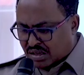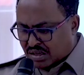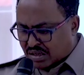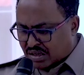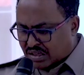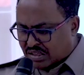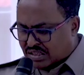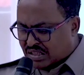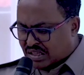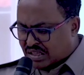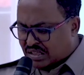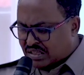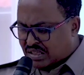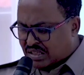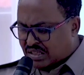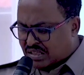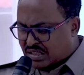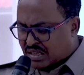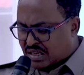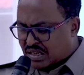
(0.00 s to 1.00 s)

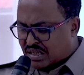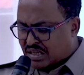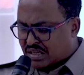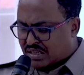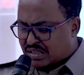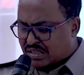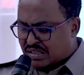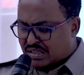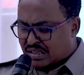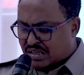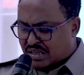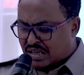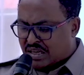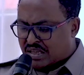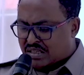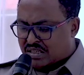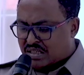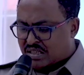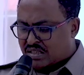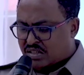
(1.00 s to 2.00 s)
resurgence and re
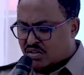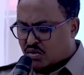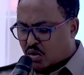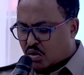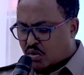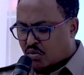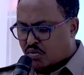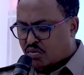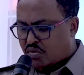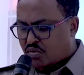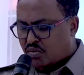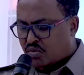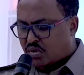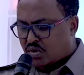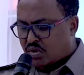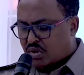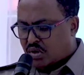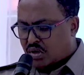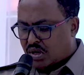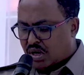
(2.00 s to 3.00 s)
renaissance of
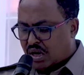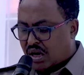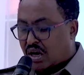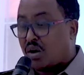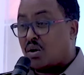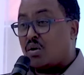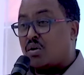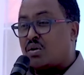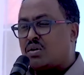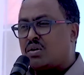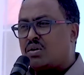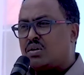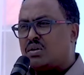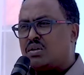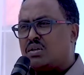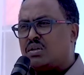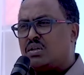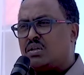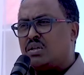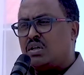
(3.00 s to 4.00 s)
our
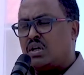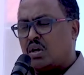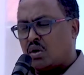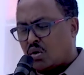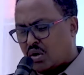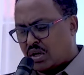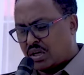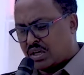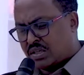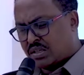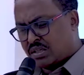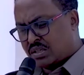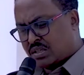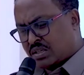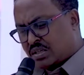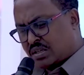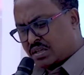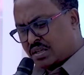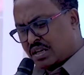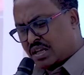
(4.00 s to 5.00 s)
glorious
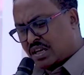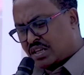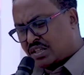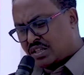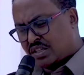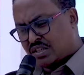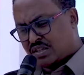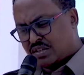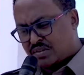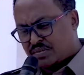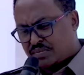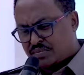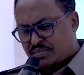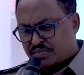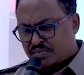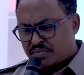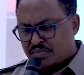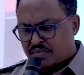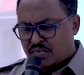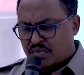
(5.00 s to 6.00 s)
nation.
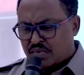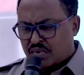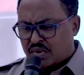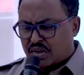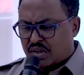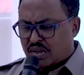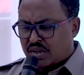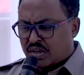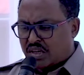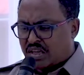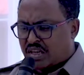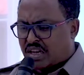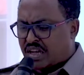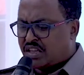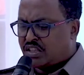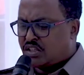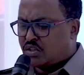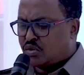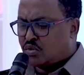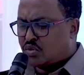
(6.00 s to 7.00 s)
In
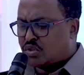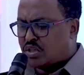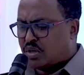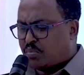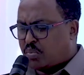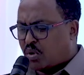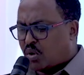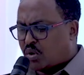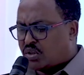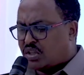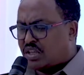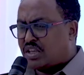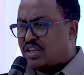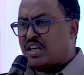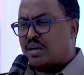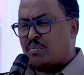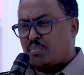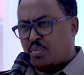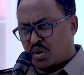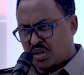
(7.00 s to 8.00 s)
addition to
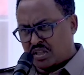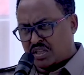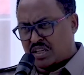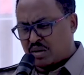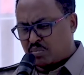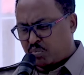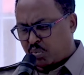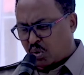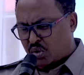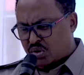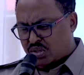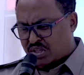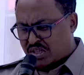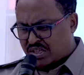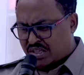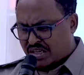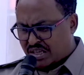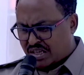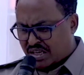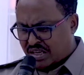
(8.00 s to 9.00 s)
supporting a political
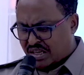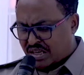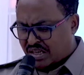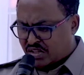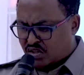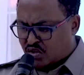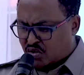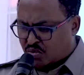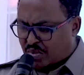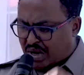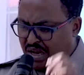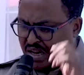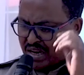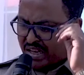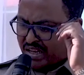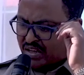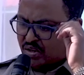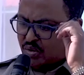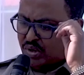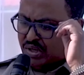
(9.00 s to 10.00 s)
process here in
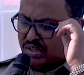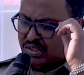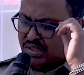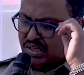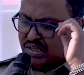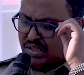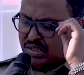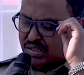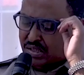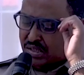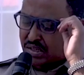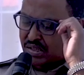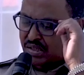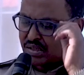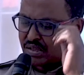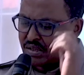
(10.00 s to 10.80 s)
Somalia, Your Excellency,